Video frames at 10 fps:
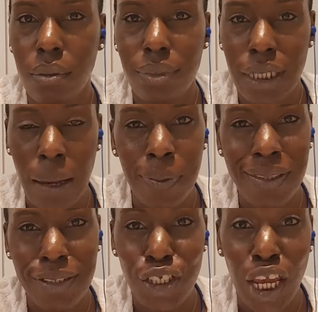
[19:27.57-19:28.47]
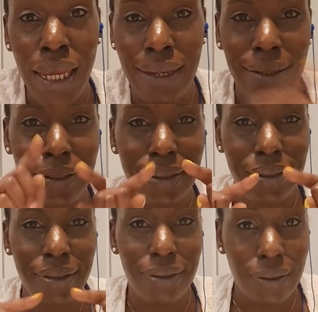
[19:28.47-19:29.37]
Top of the chain
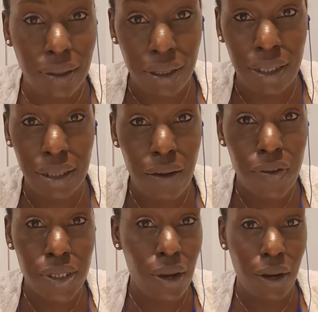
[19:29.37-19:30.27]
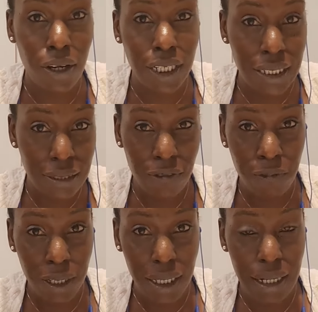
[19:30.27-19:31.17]
in the Lover's card is the
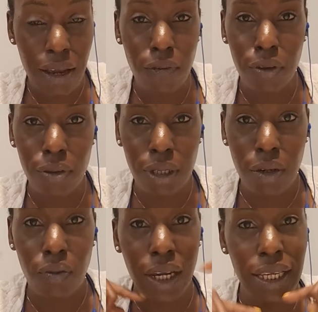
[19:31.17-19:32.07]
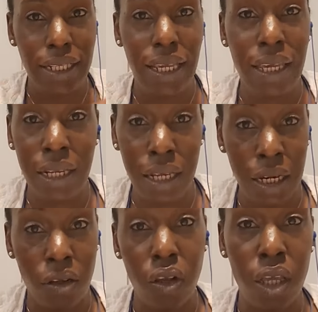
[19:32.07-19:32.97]
fucking devil, right? In
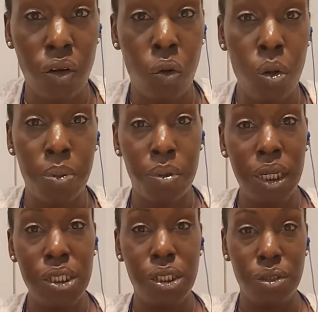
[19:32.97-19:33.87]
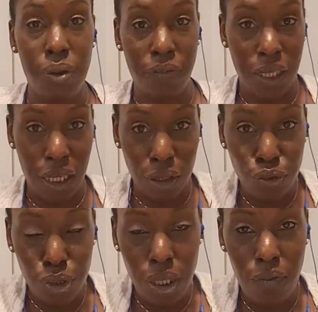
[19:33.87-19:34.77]
a corporation, you have the
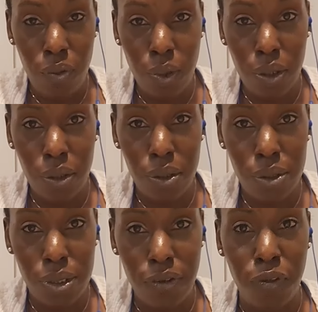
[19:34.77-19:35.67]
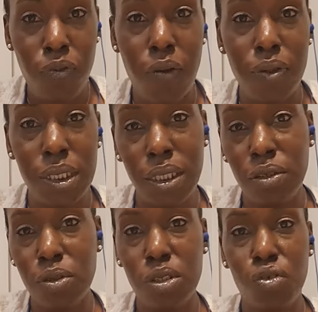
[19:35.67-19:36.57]
entry level workers. If you've ever seen
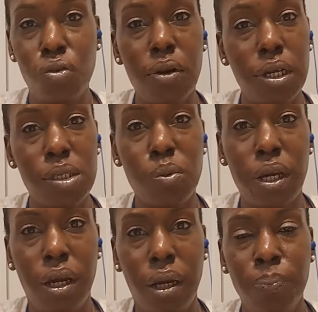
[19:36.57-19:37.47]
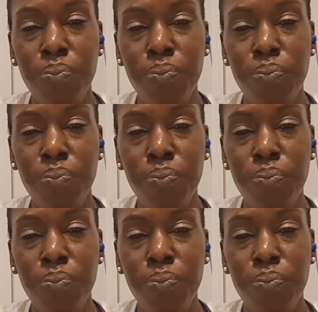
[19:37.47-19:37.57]
those drawings where